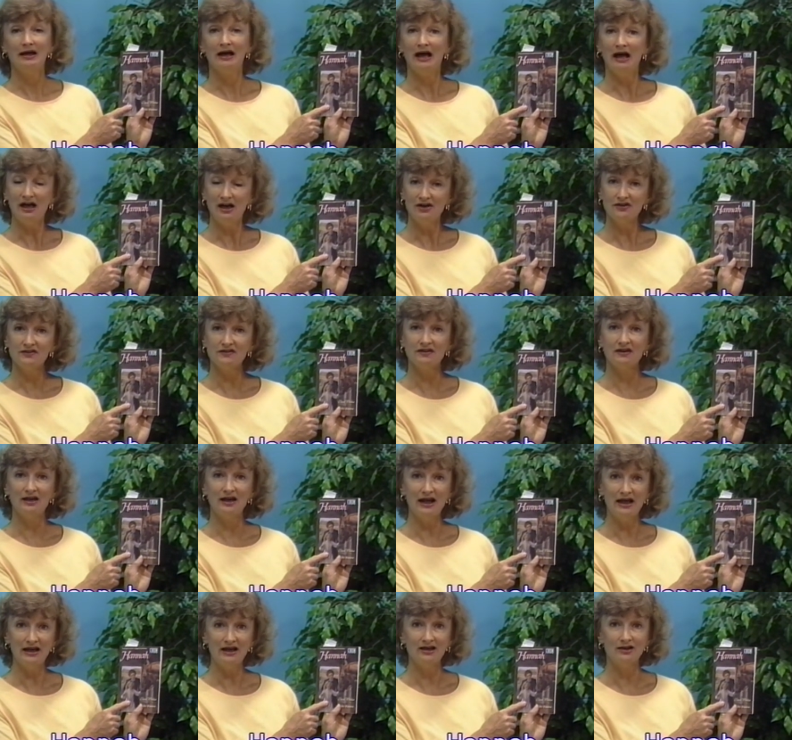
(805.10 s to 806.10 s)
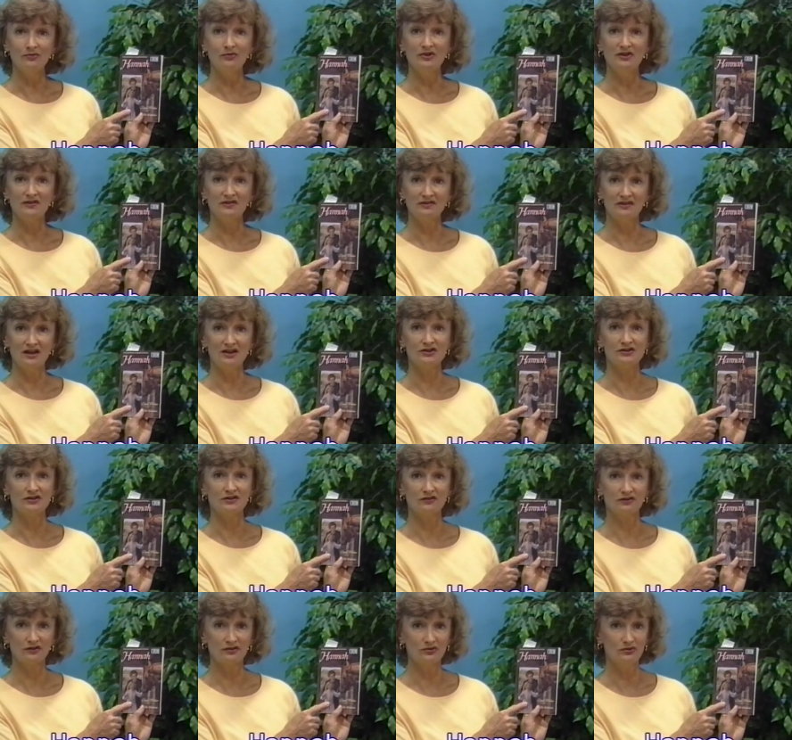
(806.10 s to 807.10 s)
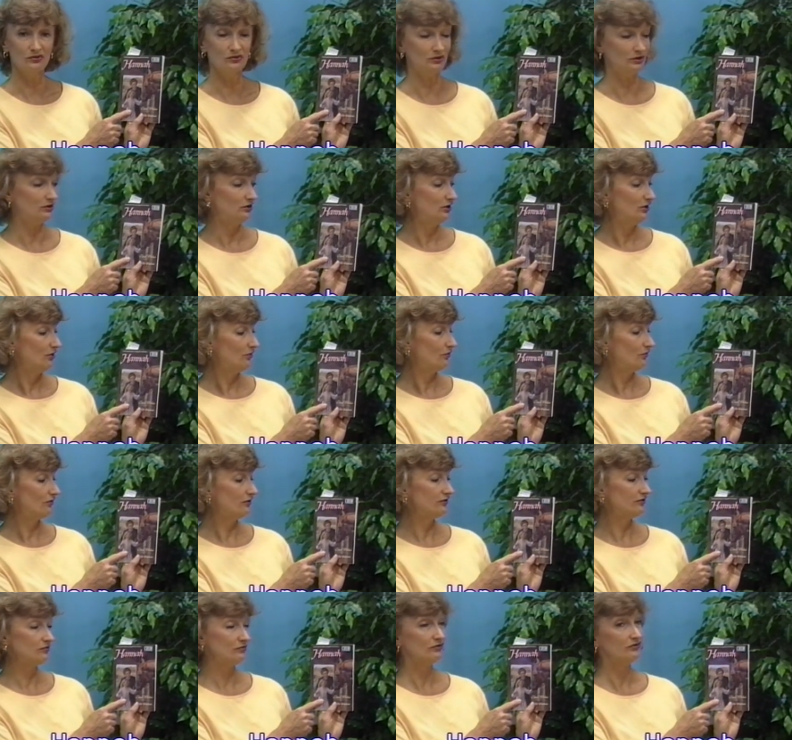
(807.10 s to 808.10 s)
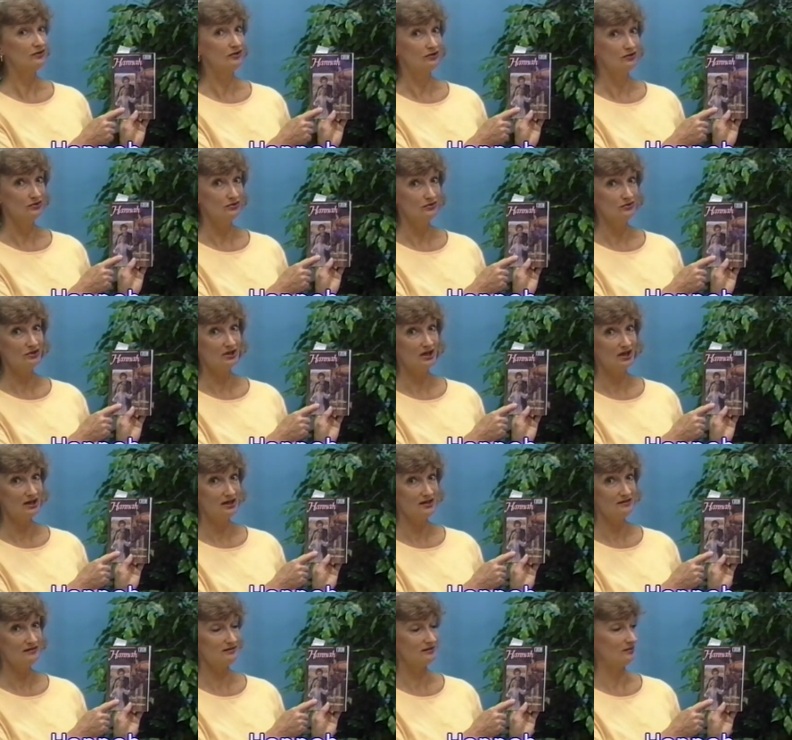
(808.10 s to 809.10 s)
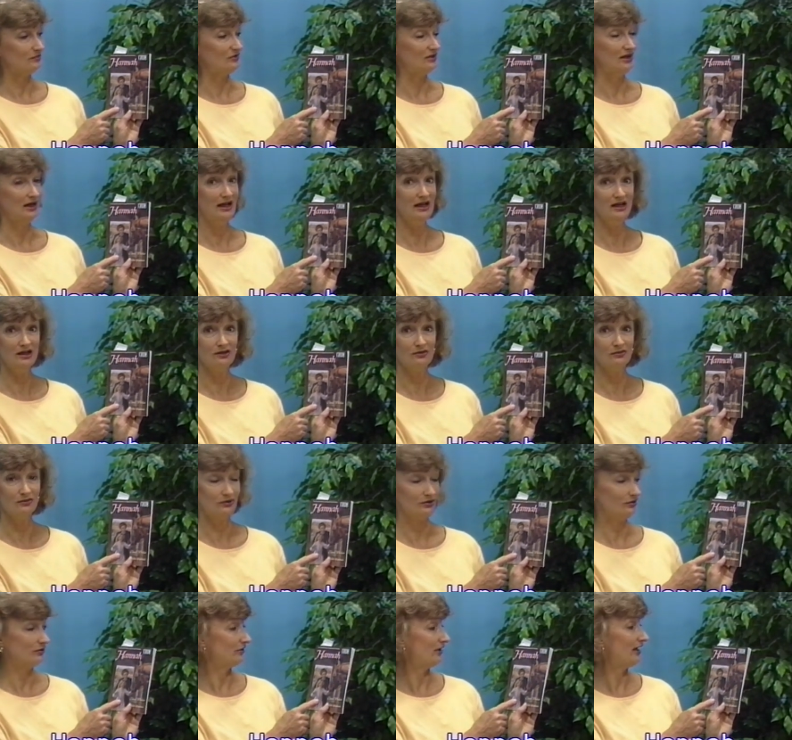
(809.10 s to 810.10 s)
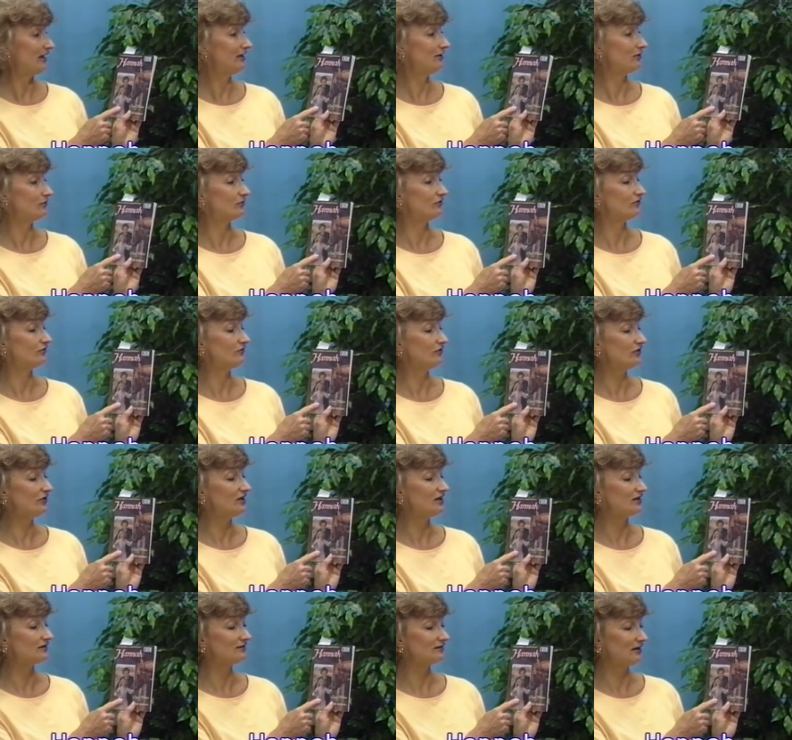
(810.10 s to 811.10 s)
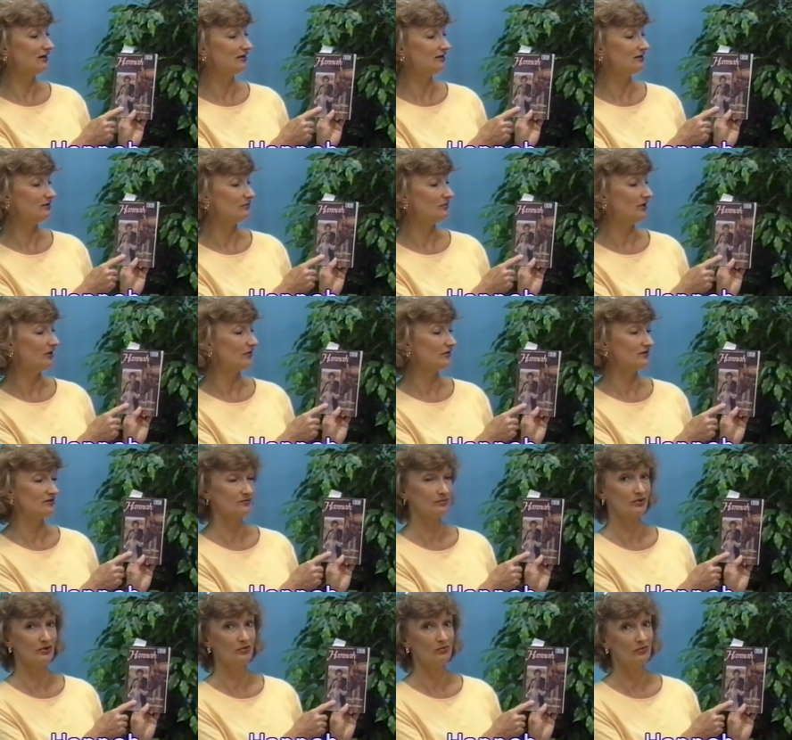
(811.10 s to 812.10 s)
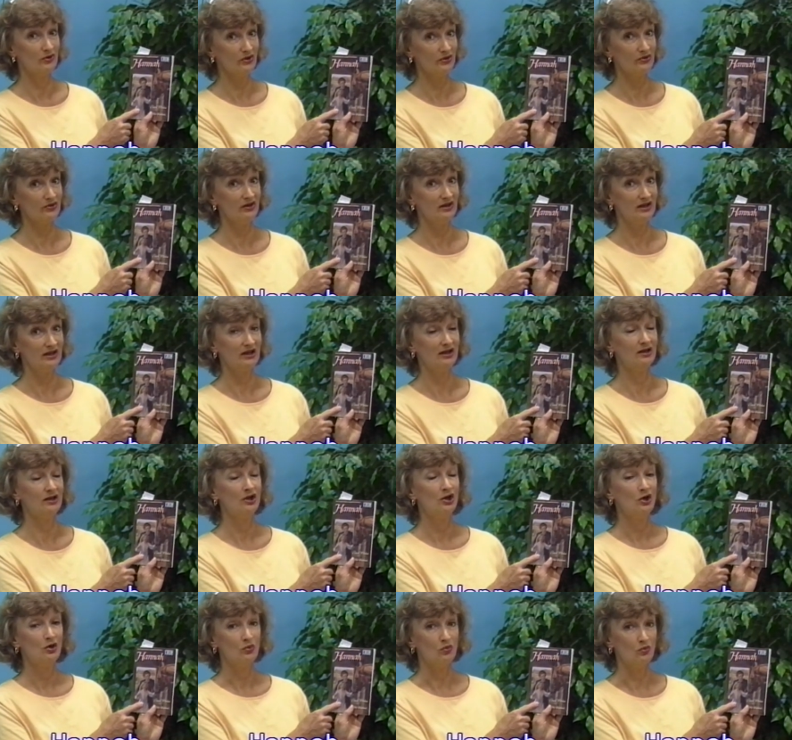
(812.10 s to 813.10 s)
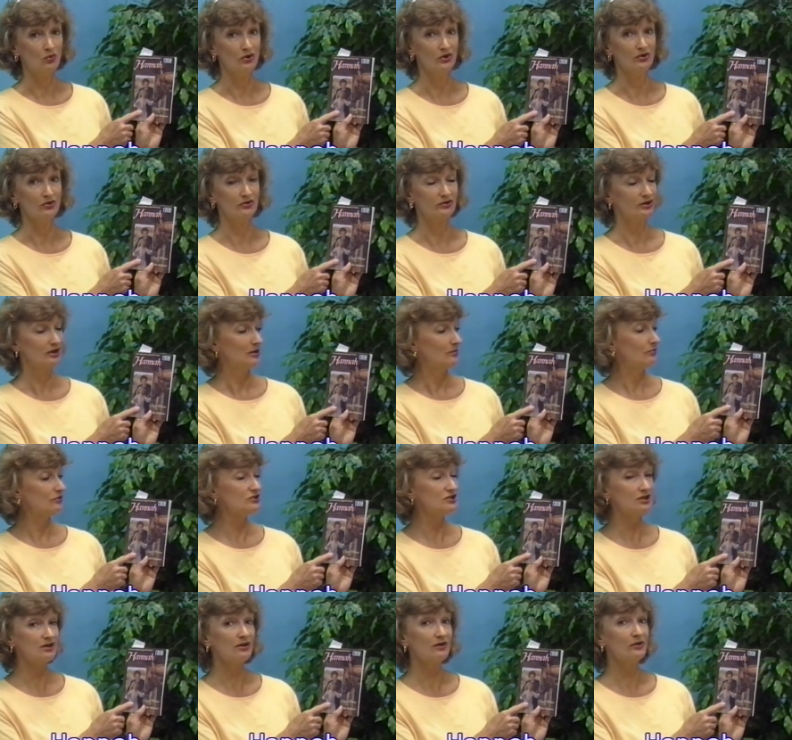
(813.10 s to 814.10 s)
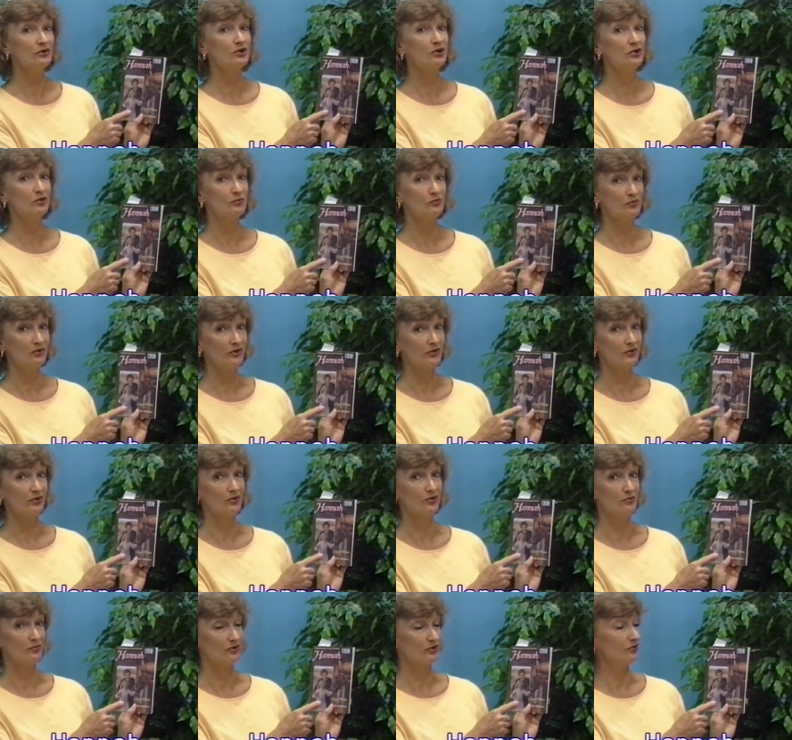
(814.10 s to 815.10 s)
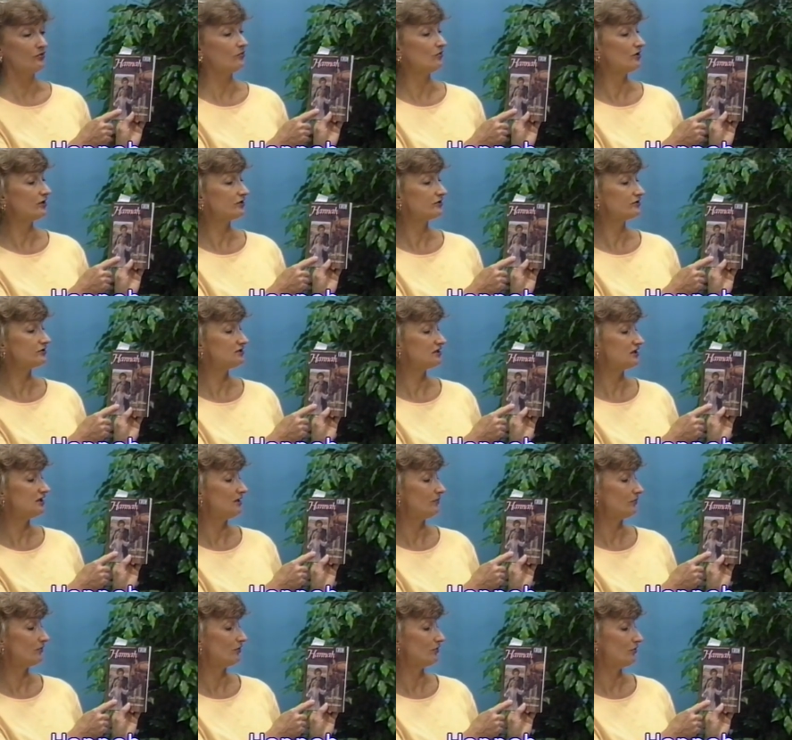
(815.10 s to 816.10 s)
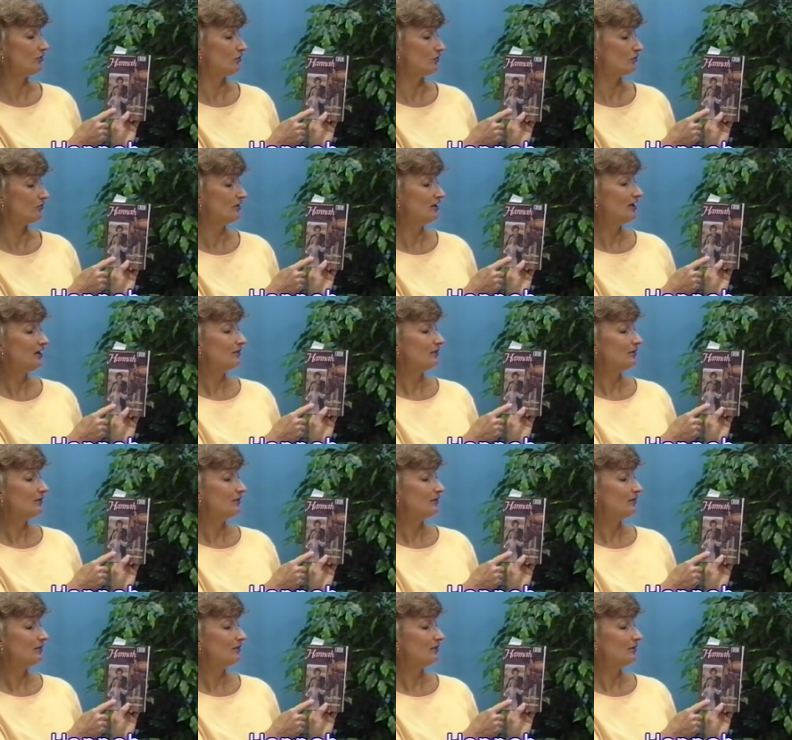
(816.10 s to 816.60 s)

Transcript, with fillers: asked that Anna be sent to school. Well, this was a new concept, and Anna or Hannah was very excited about this, but her mother and dad weren't, particularly her mother. Her mother wanted to keep her at home.